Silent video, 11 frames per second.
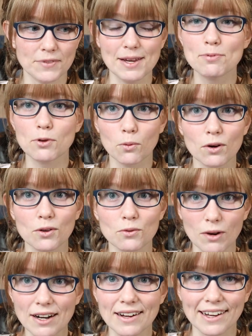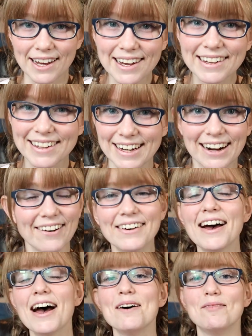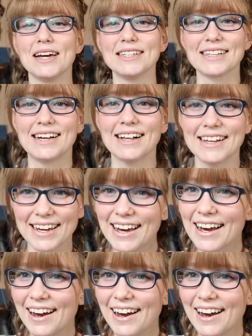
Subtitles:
keep the world running, you know, basically.